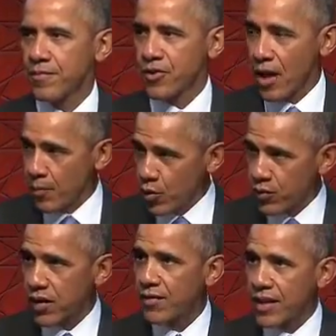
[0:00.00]
some
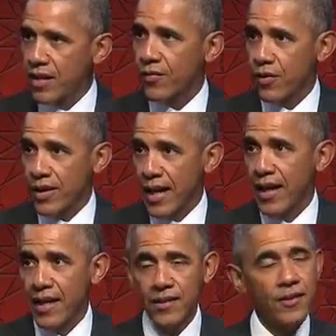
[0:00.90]
who've lived here for
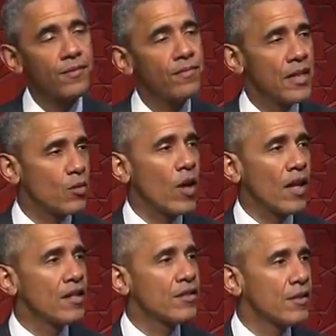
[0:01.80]
decades, as
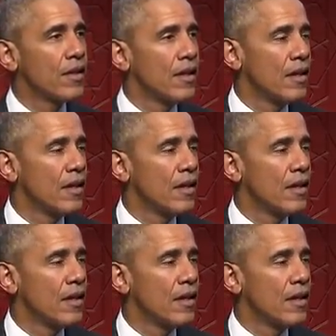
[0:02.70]
well as